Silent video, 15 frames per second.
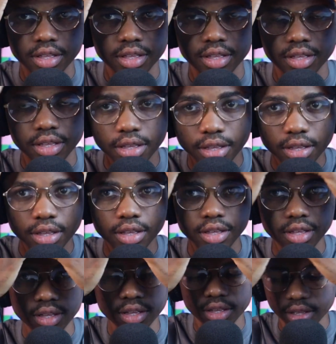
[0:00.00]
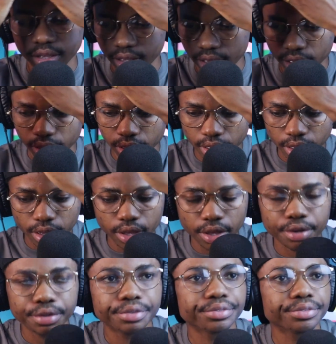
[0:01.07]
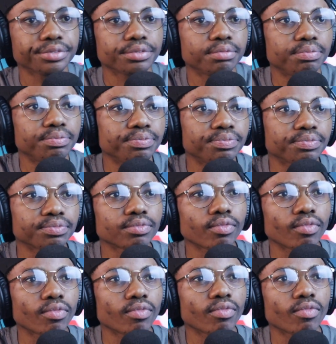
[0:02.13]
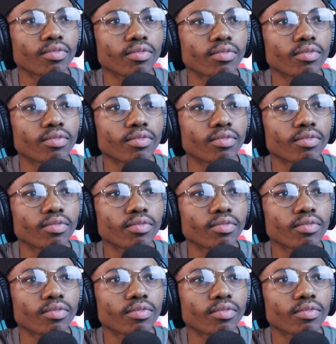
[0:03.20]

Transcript: We hear consistency everywhere the question is asked,